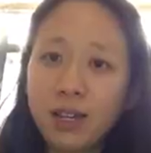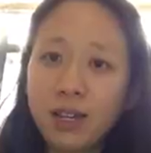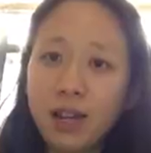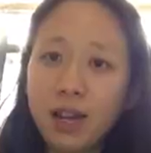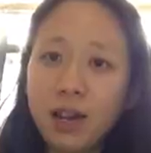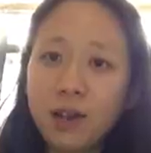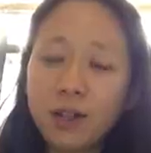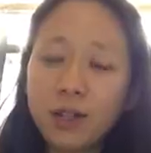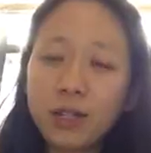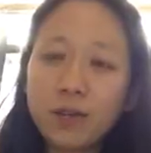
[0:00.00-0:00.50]

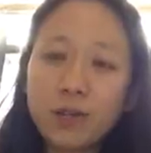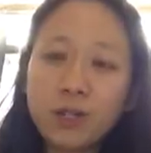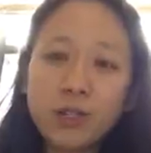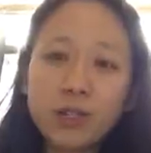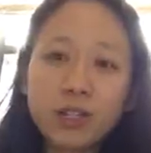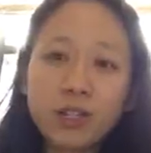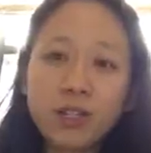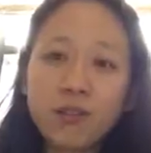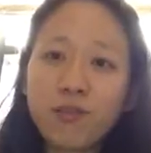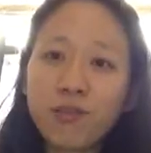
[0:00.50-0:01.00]
How can we
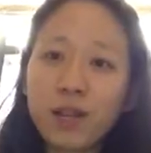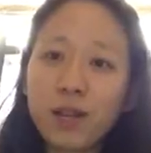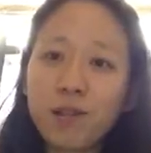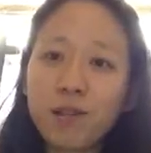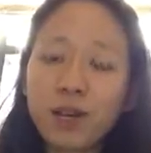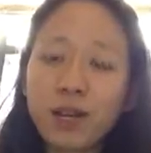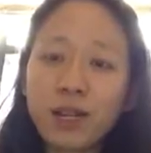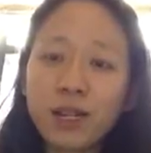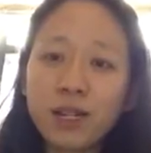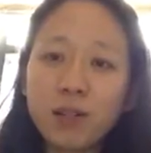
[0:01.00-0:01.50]
justify
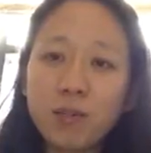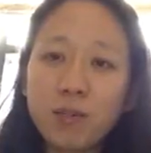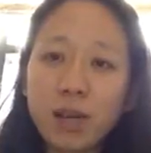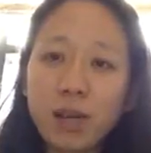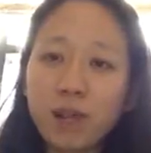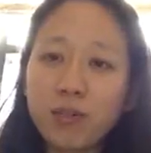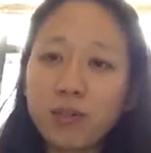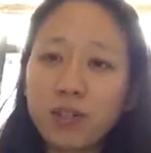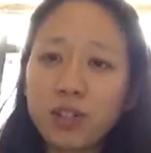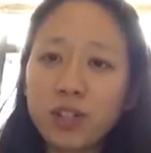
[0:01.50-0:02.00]
buying a
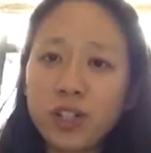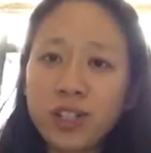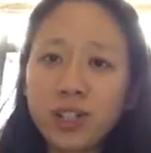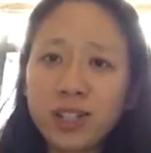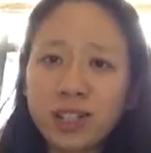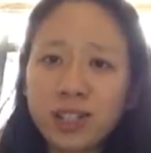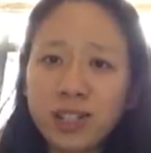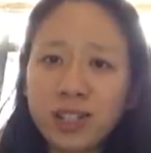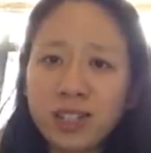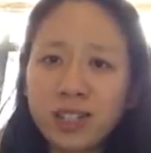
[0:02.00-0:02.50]
pair of
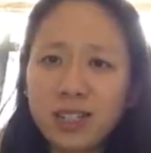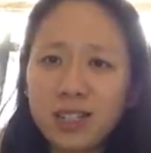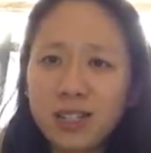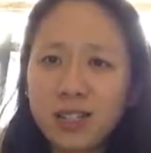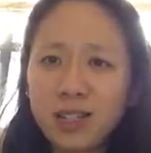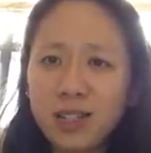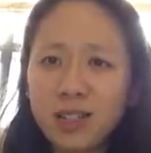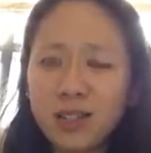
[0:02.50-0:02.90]
jeans that's